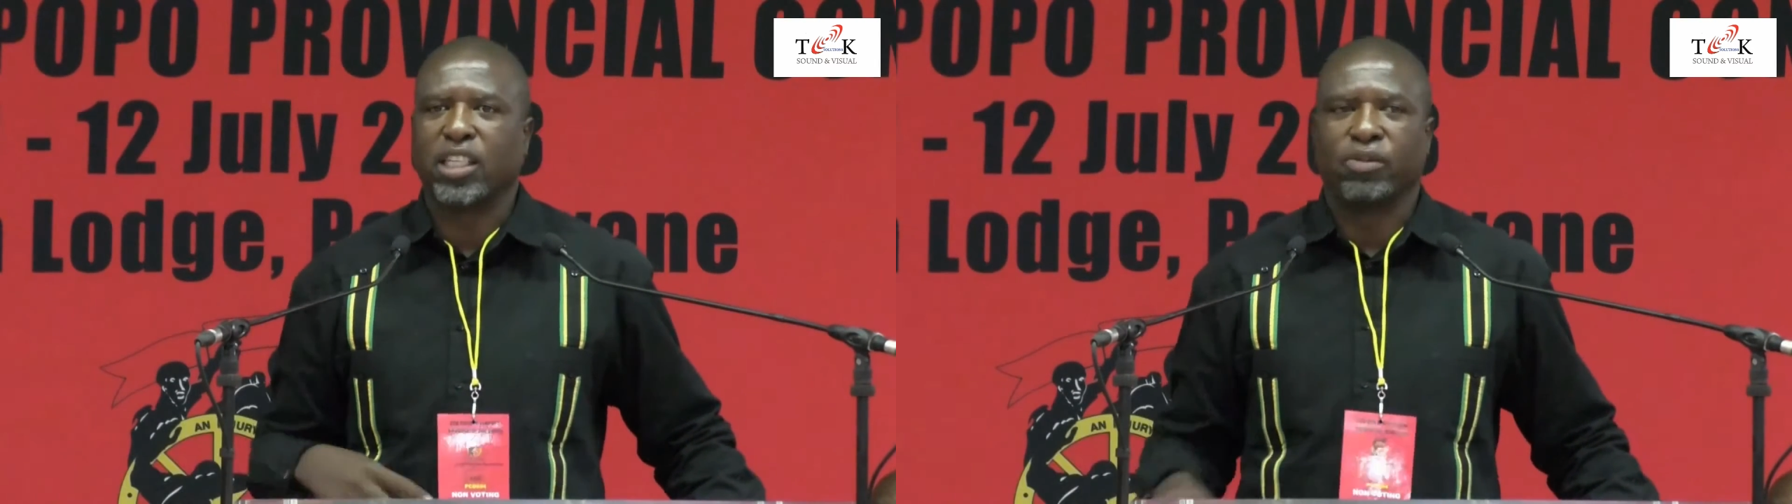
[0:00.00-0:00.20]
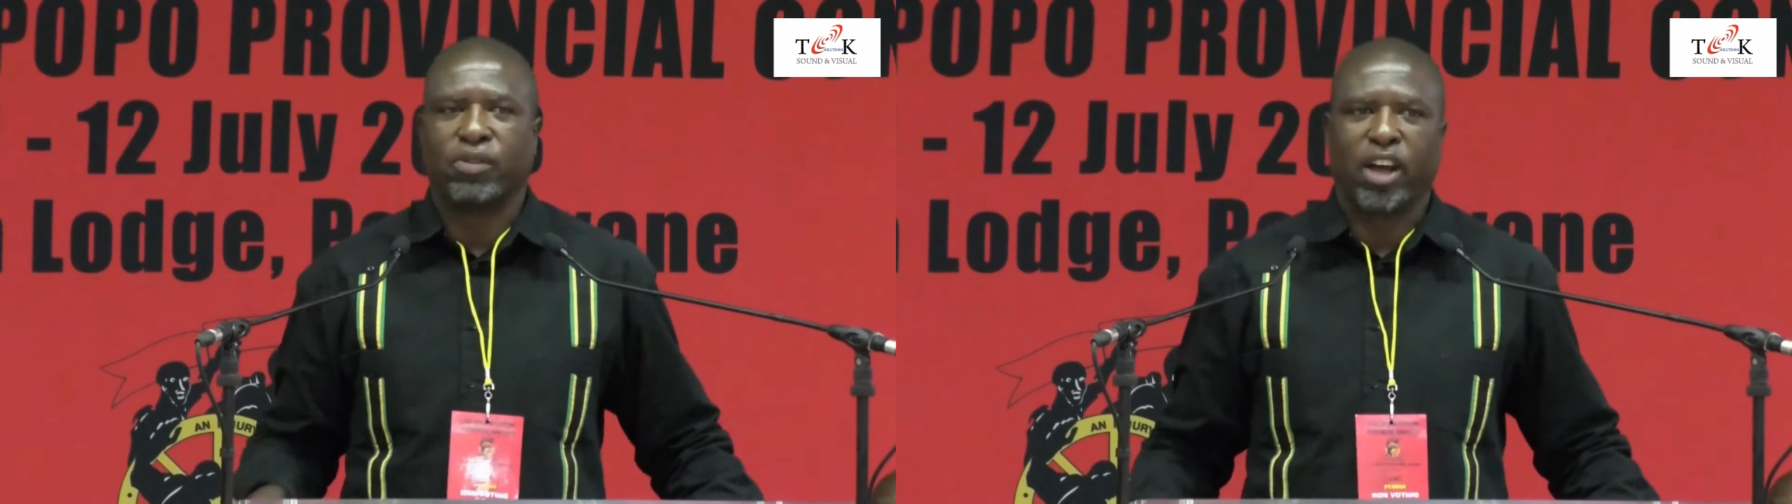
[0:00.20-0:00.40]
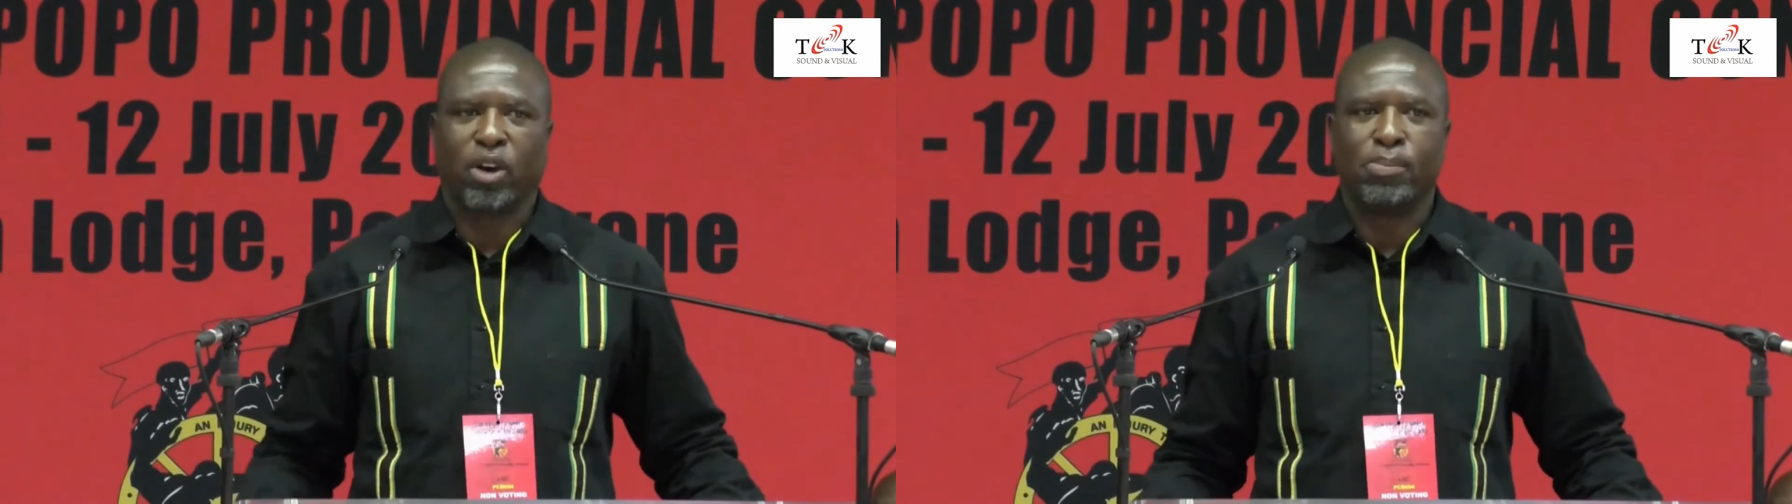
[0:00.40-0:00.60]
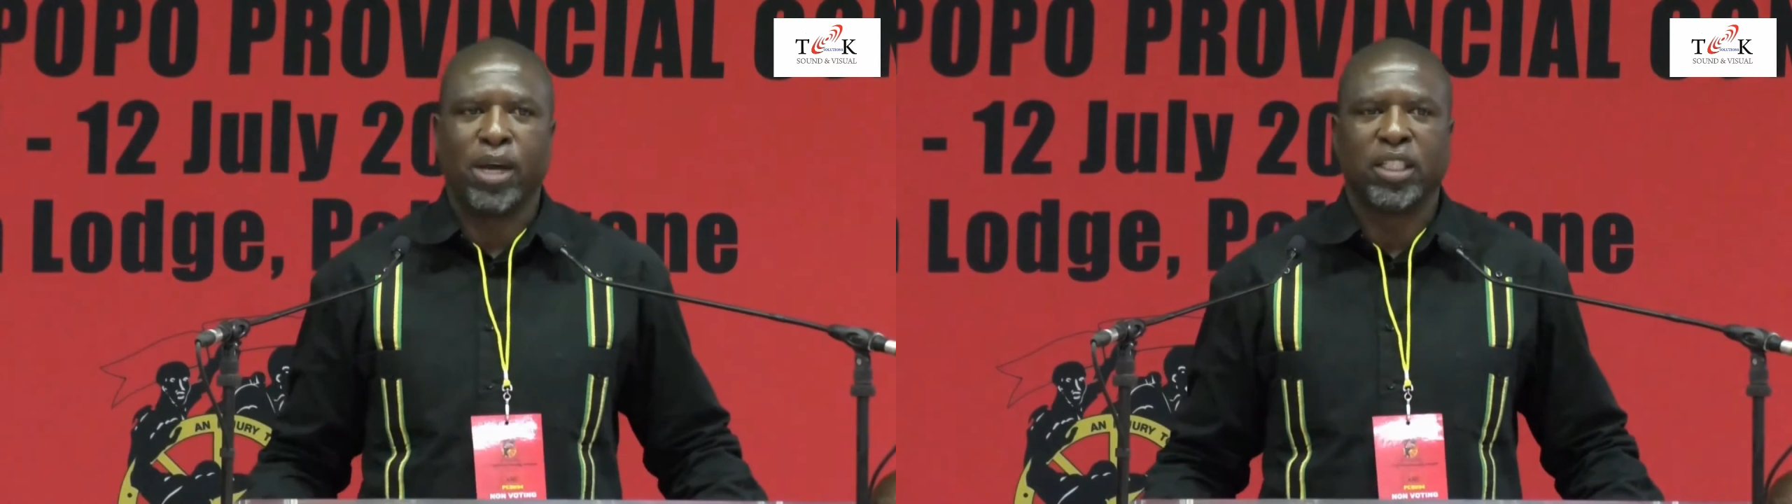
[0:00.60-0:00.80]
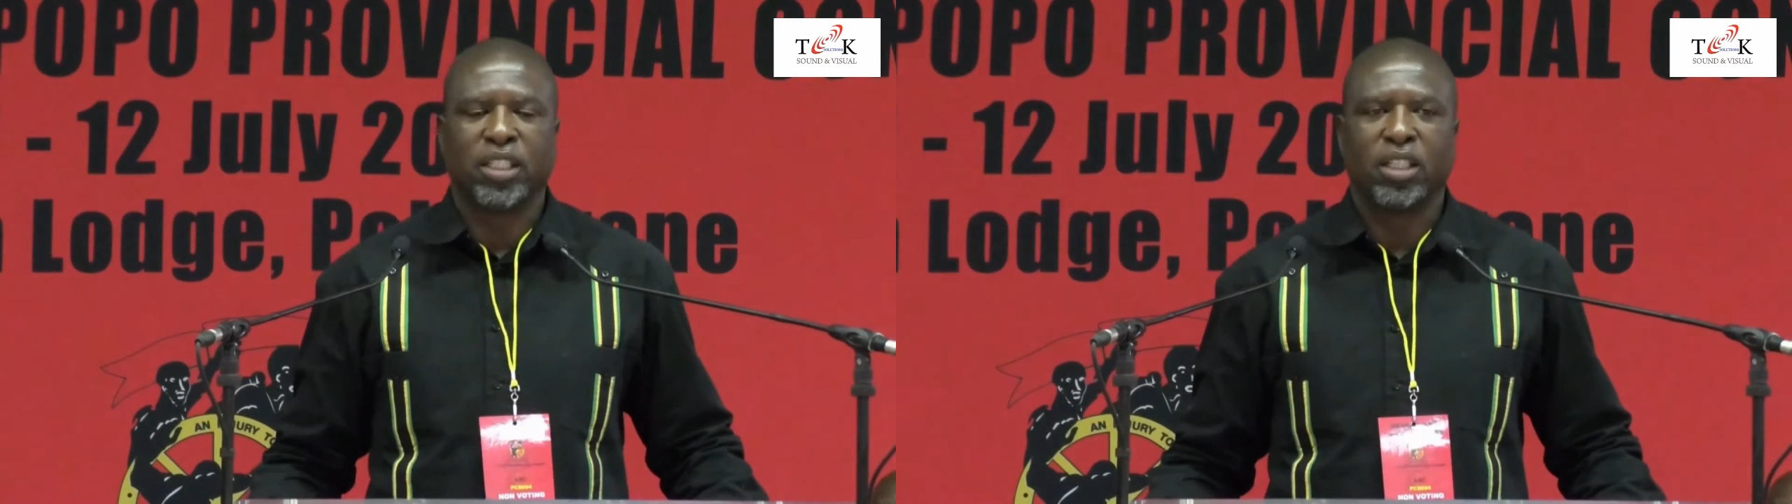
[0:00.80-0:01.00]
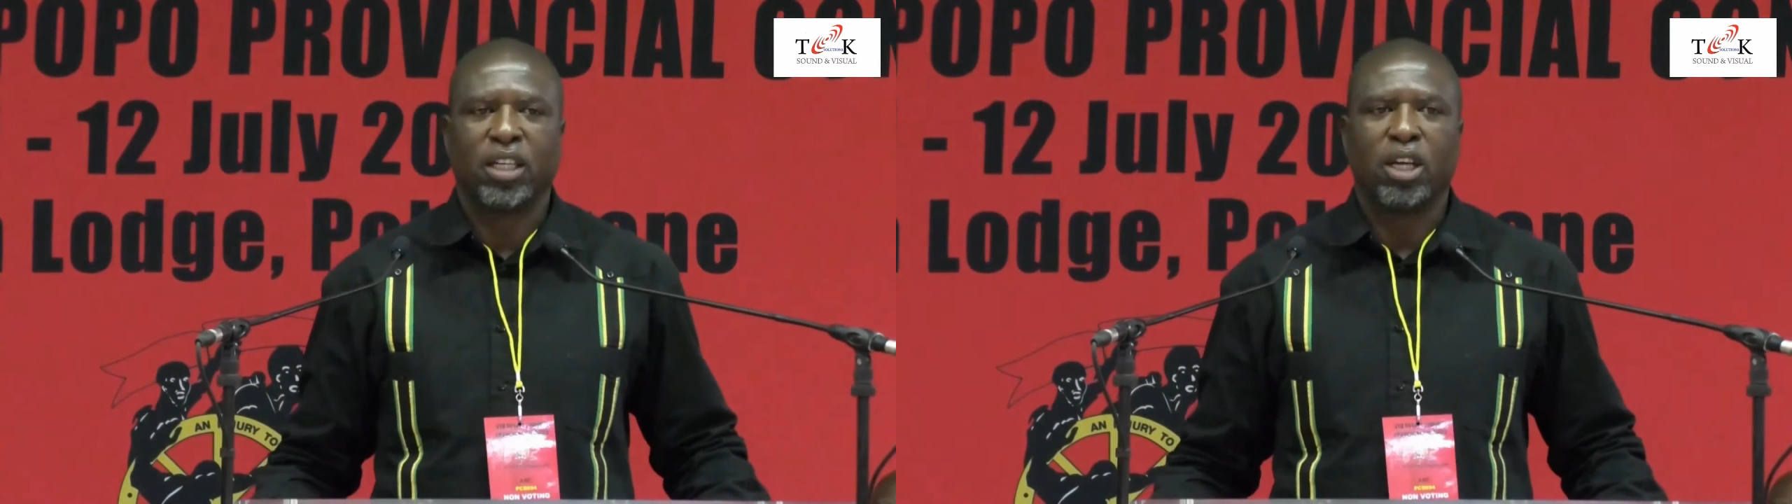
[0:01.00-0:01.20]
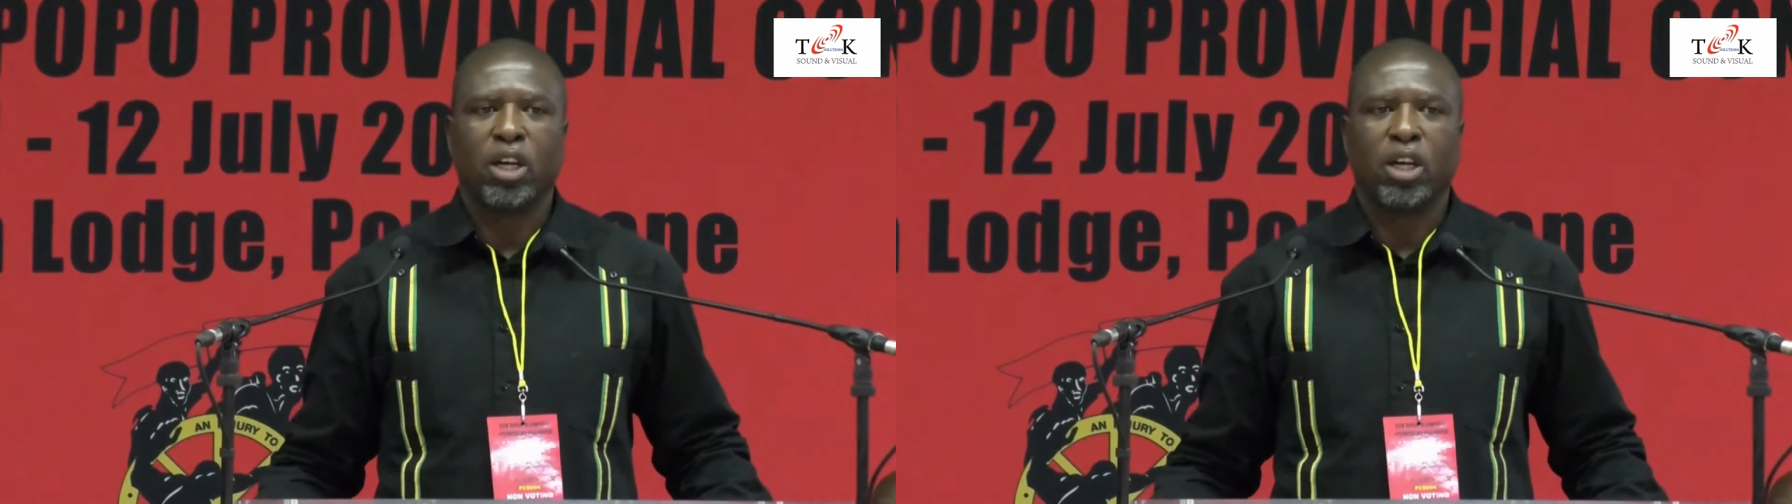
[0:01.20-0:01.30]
environment,